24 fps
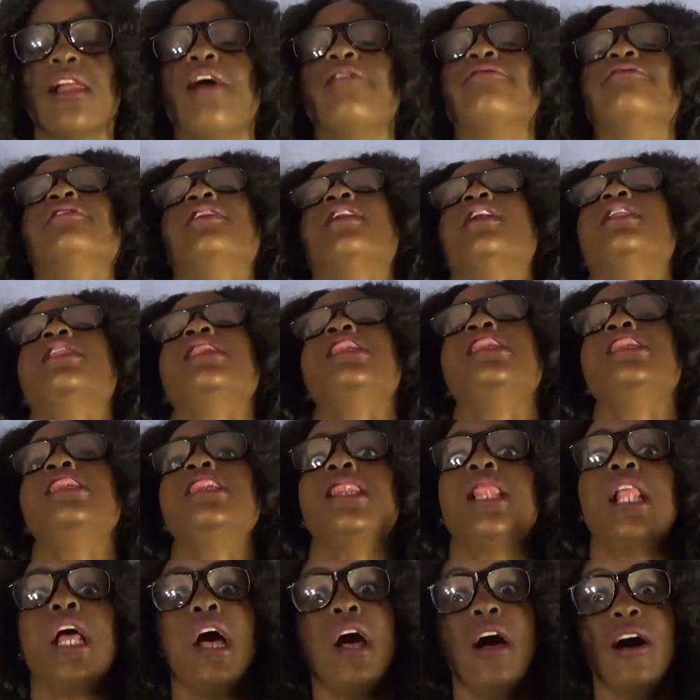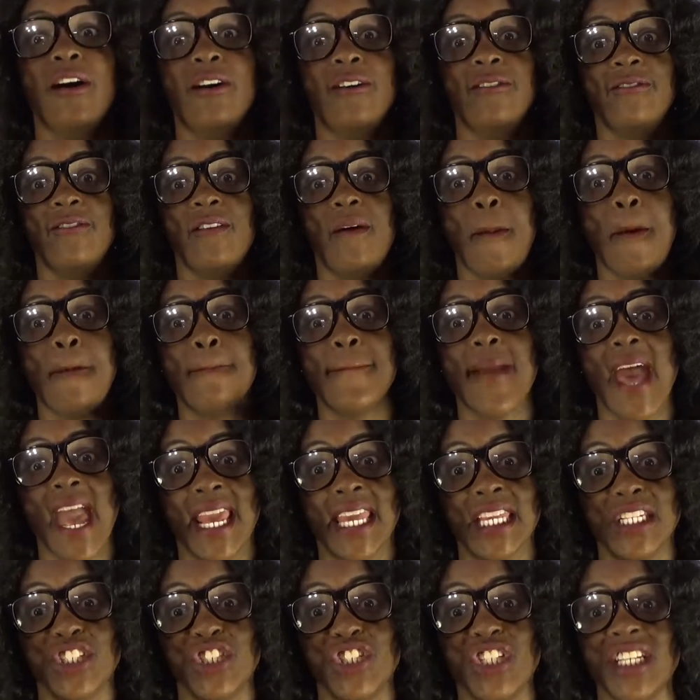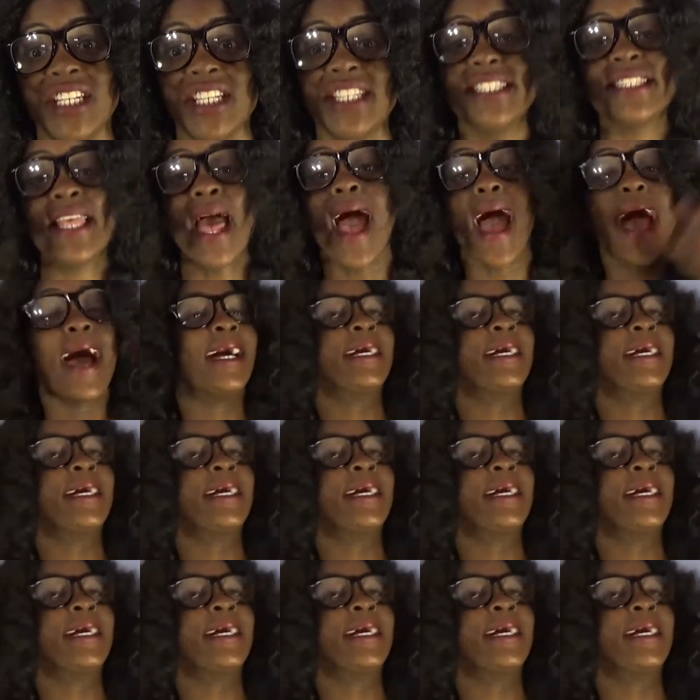love, love mac and cheese.